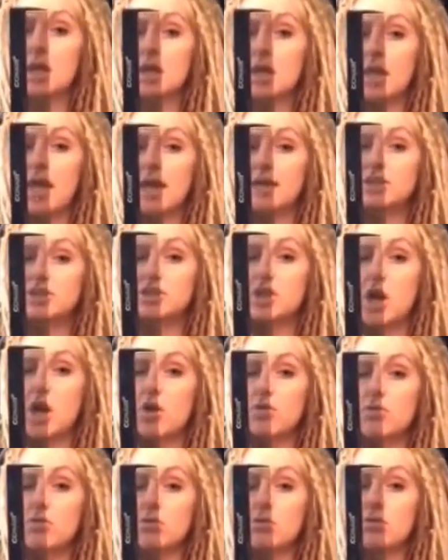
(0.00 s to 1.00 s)
like
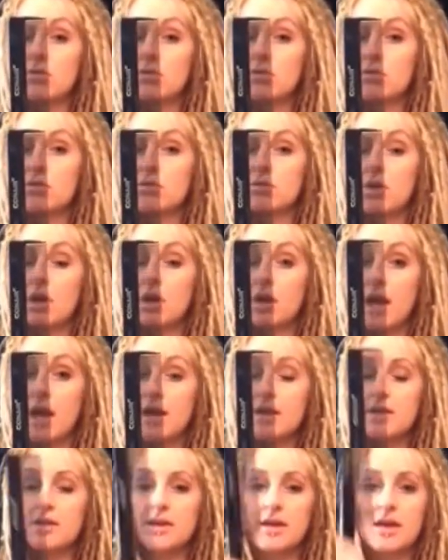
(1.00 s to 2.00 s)
so,
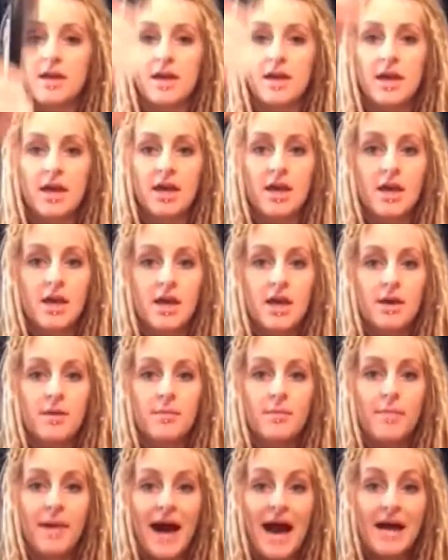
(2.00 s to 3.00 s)
okay?
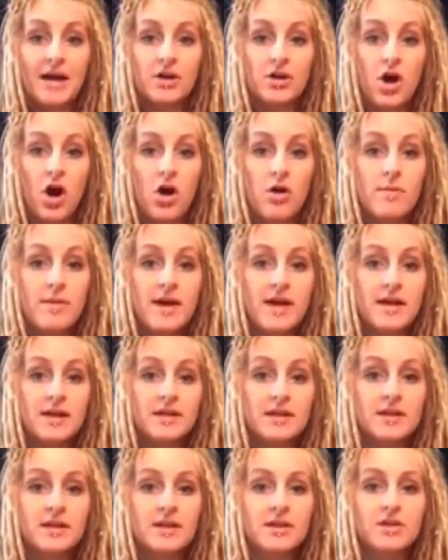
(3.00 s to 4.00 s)
Back comb it,
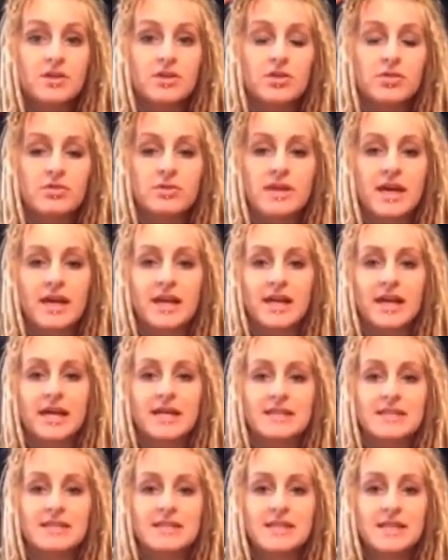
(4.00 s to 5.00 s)
you get
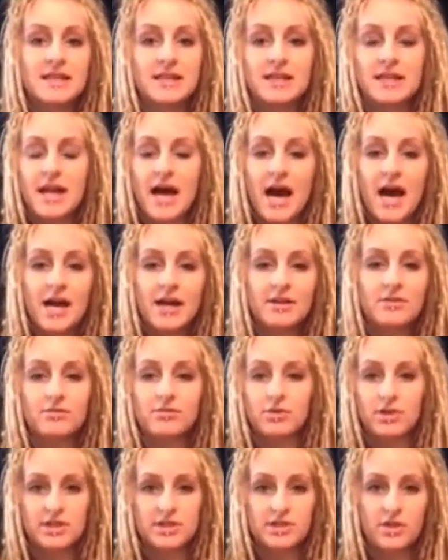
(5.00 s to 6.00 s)
instant knot
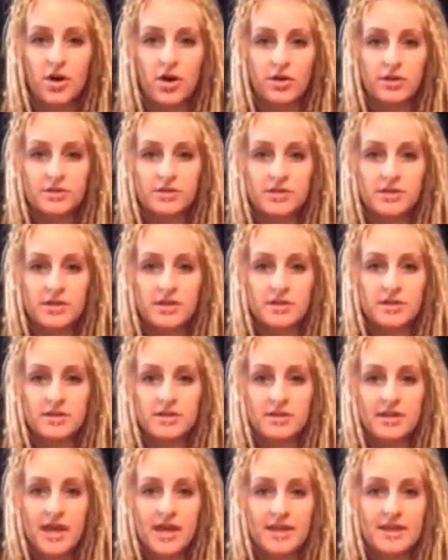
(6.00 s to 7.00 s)
results,
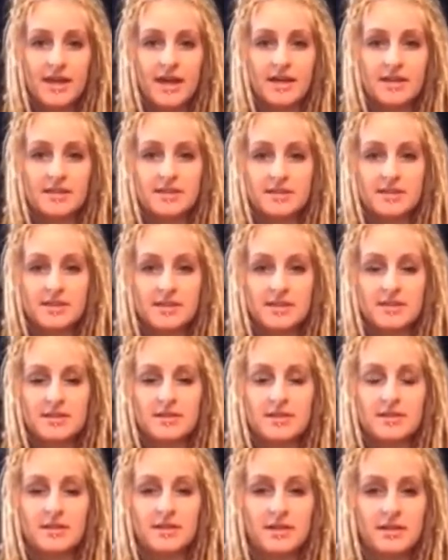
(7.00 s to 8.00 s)
like this.
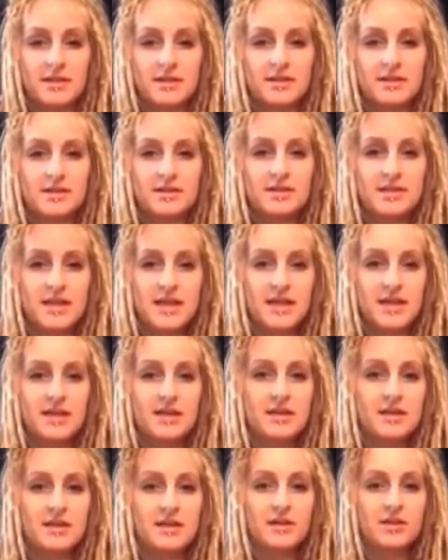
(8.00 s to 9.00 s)

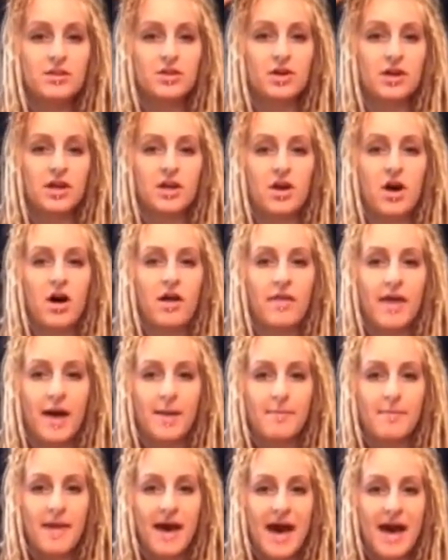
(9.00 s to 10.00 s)
See? Look at all
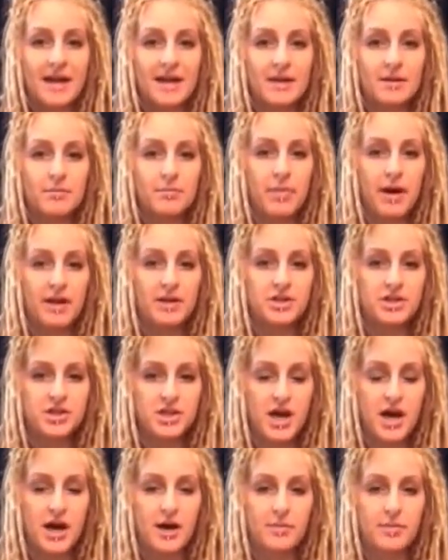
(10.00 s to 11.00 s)
that matted,
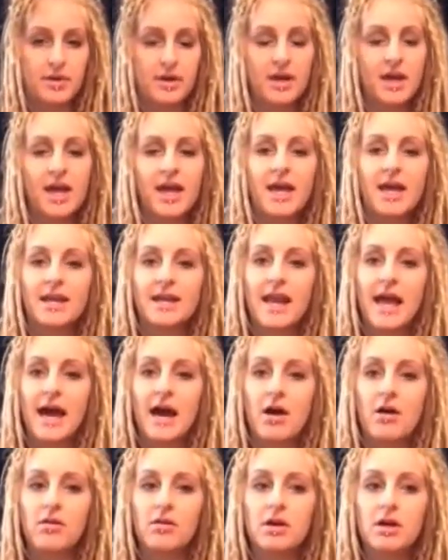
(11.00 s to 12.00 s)
bunched up.
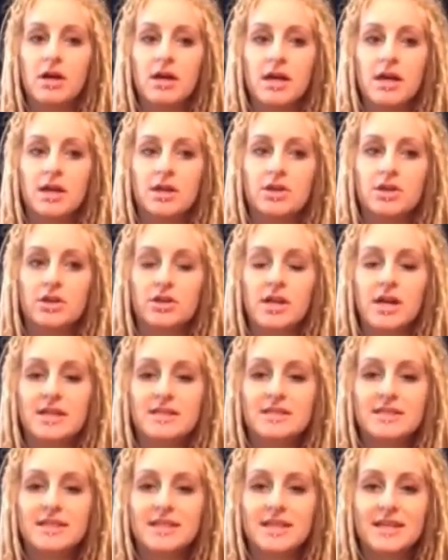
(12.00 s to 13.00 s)
Now, you're
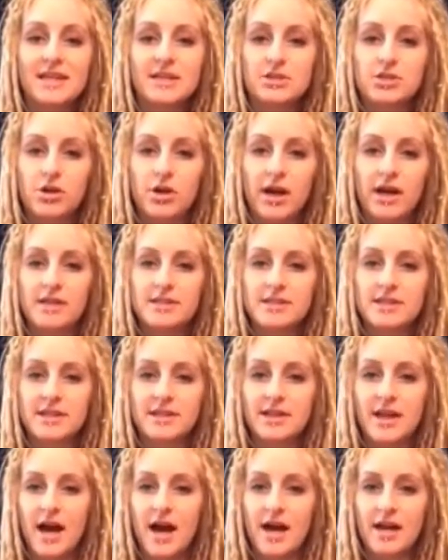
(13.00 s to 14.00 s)
not seeing as
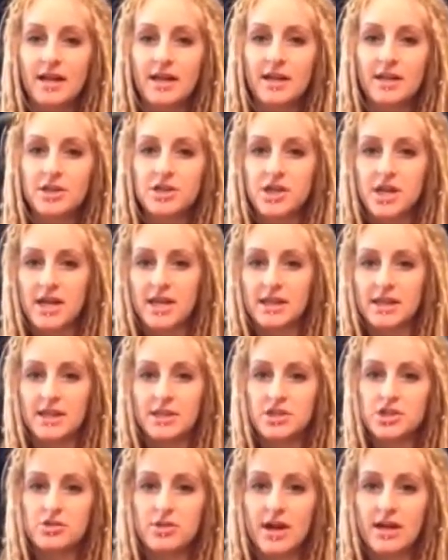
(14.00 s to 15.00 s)
crazy knottage in
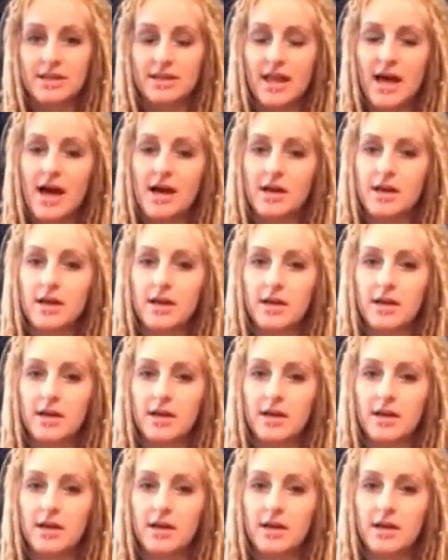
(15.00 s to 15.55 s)
this dreadlock